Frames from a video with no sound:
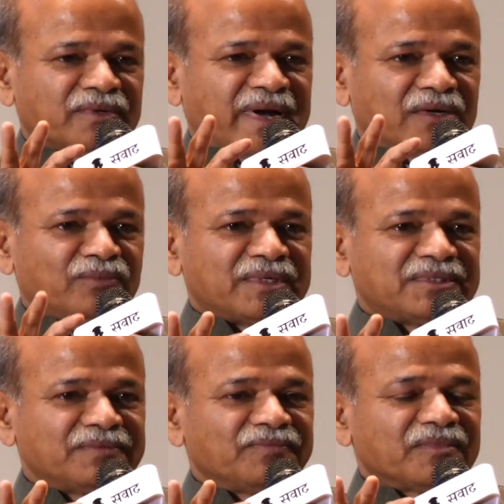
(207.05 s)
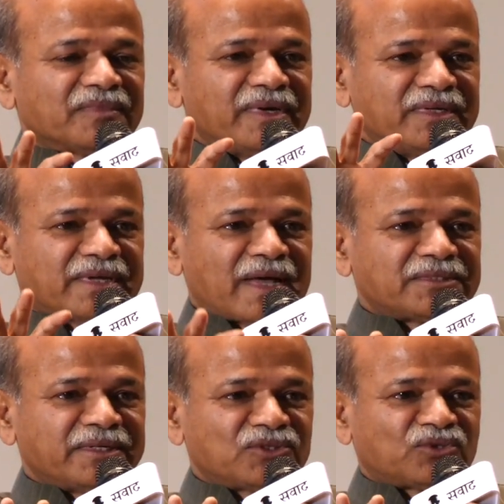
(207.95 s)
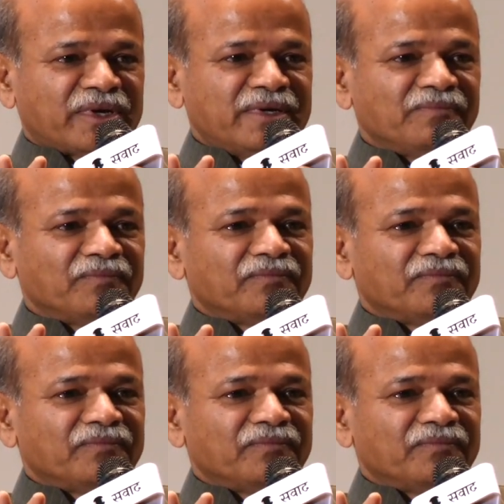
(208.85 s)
adverse. It is acidic soil,